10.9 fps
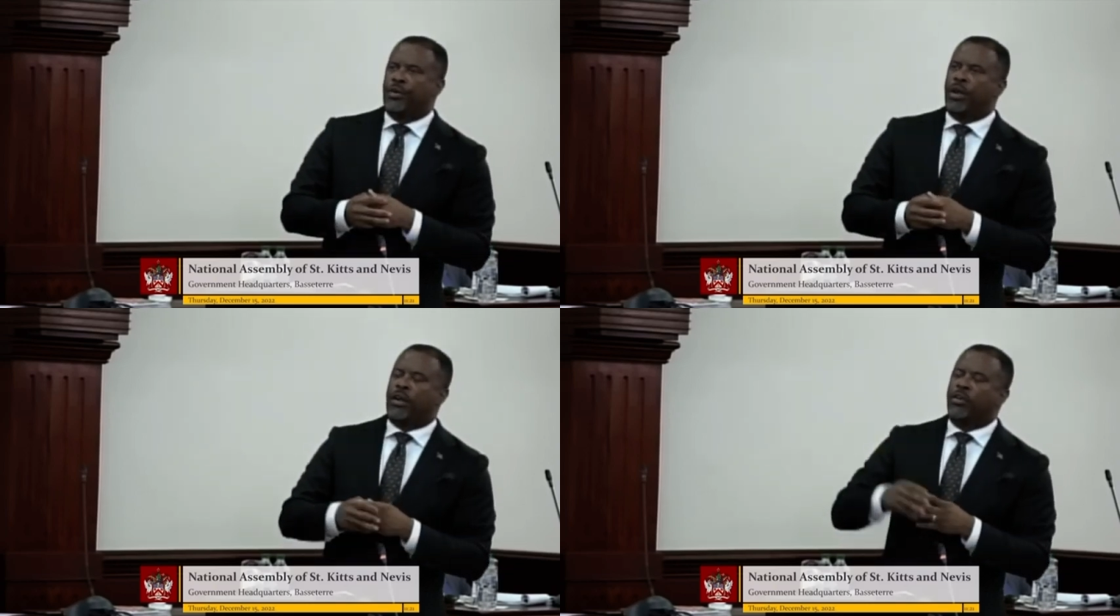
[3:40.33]

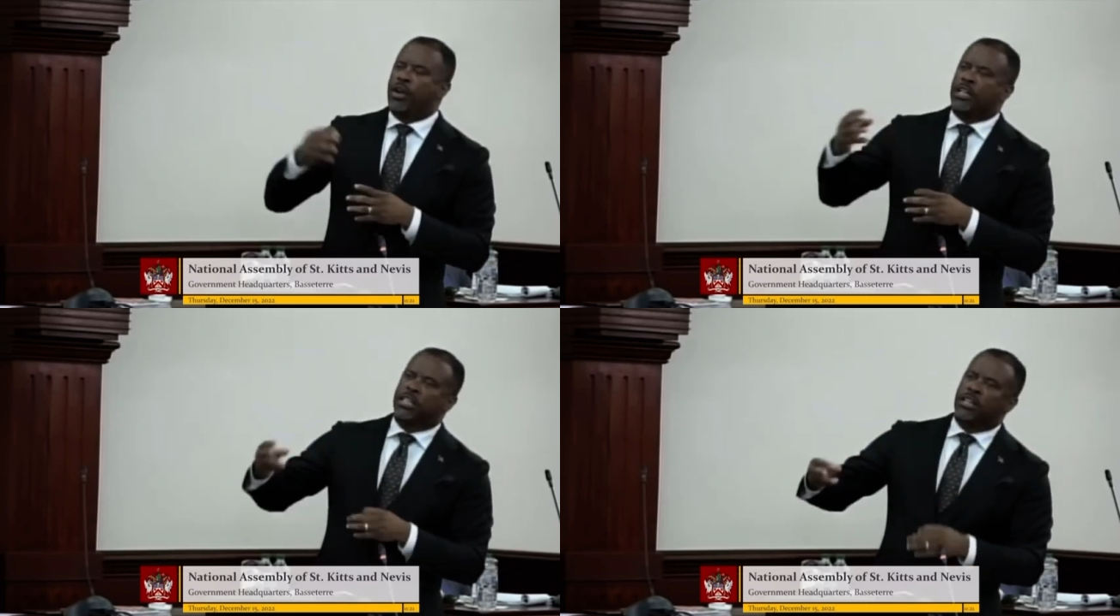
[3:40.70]
we are
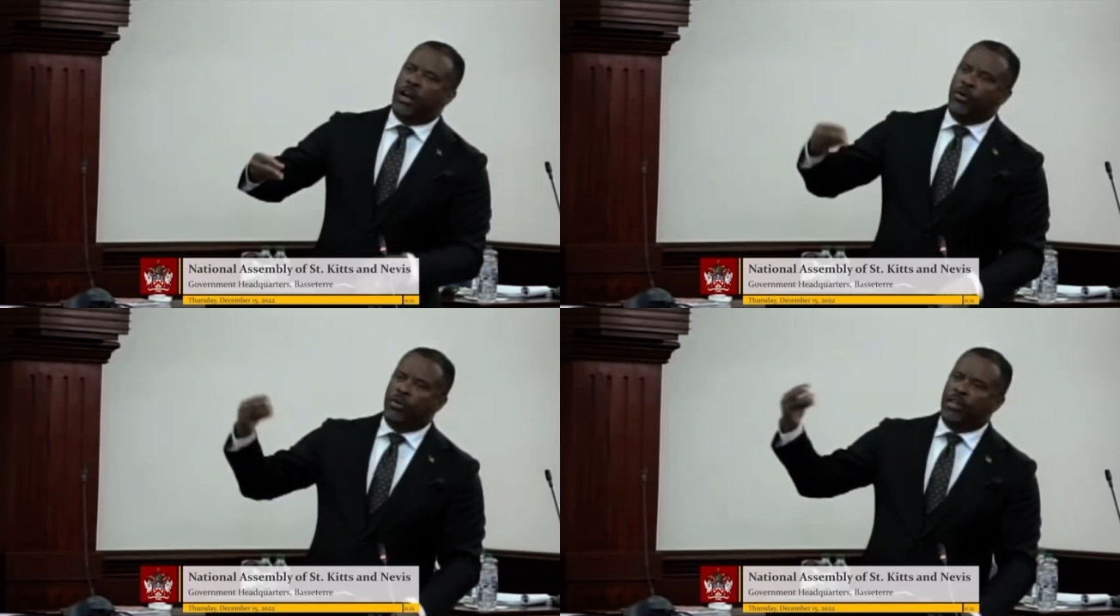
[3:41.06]
creating
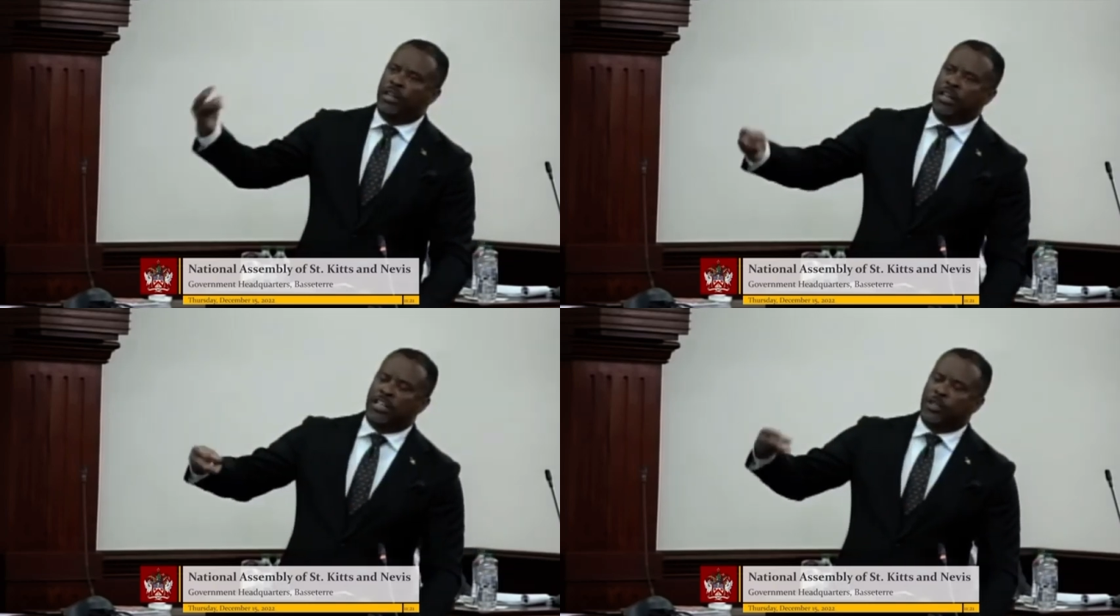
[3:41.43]
out
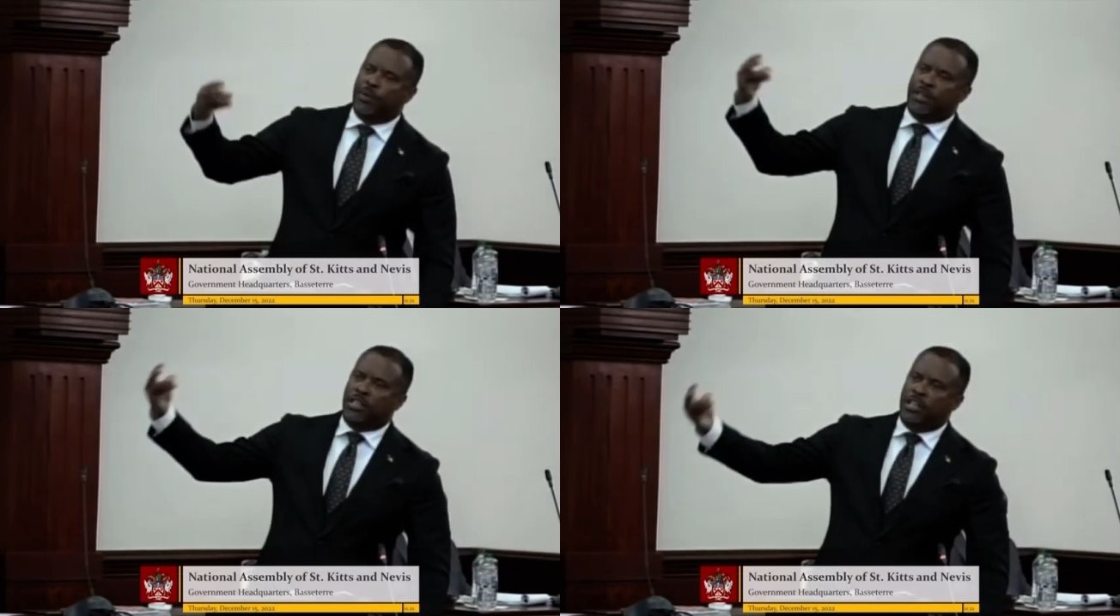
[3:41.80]
there an
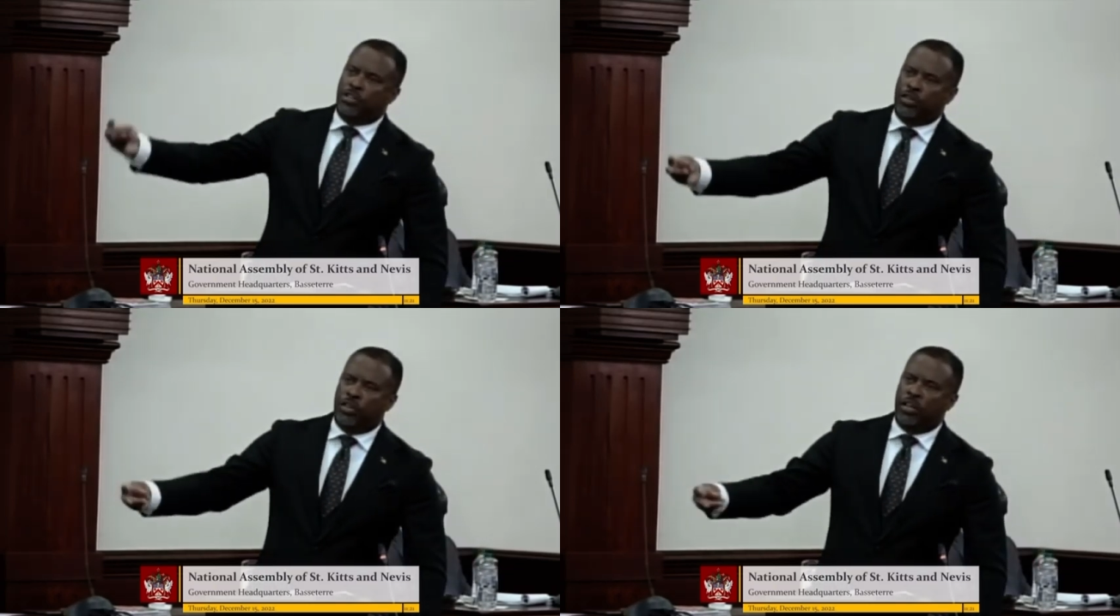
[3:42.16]

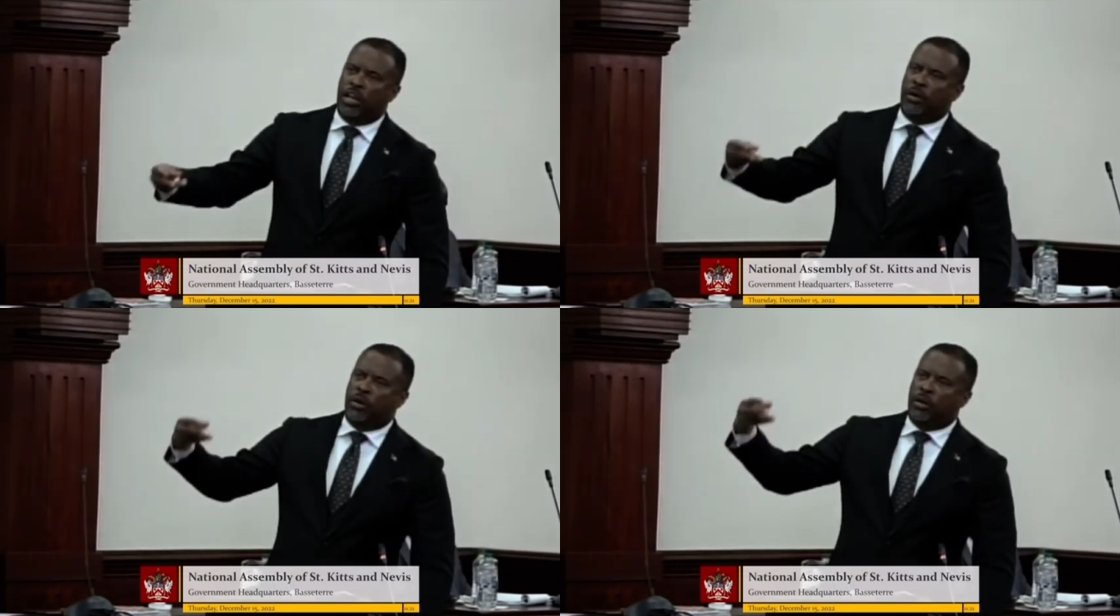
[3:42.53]
expectation in
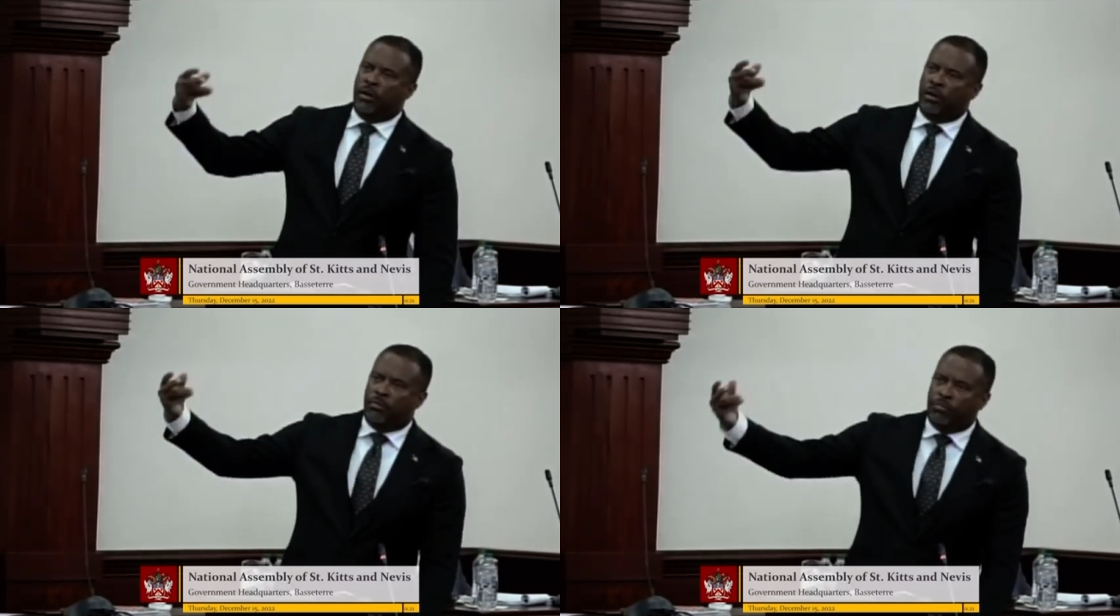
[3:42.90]
our
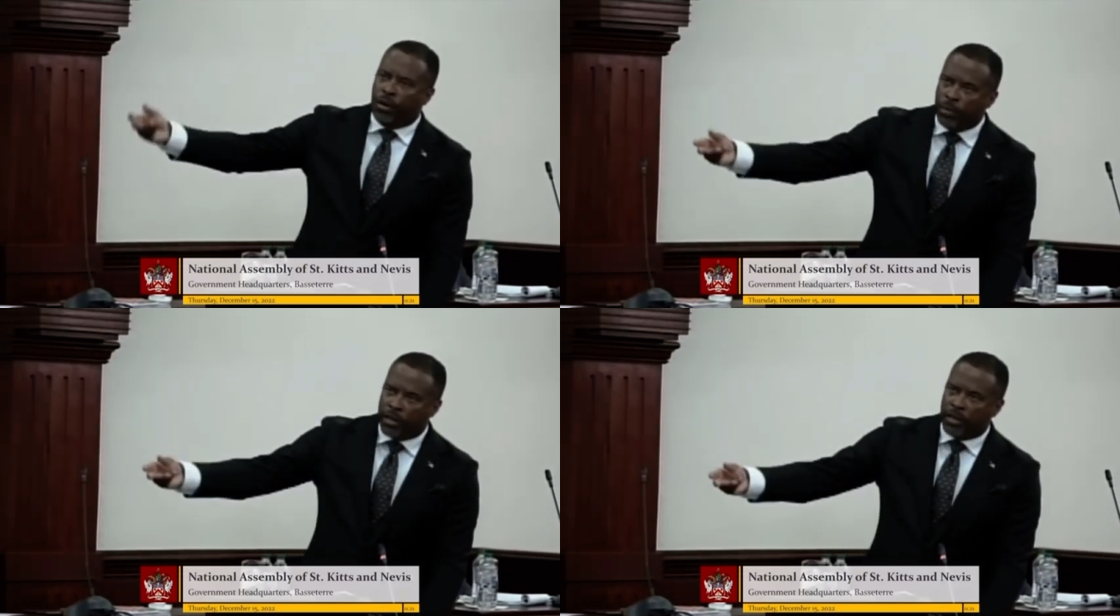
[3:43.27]

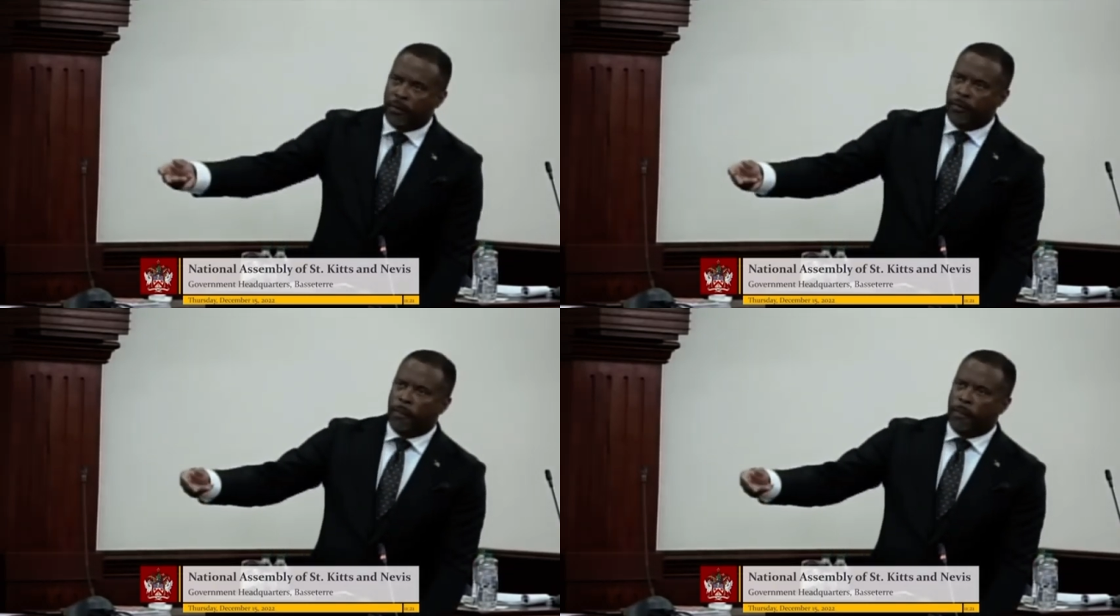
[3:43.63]
public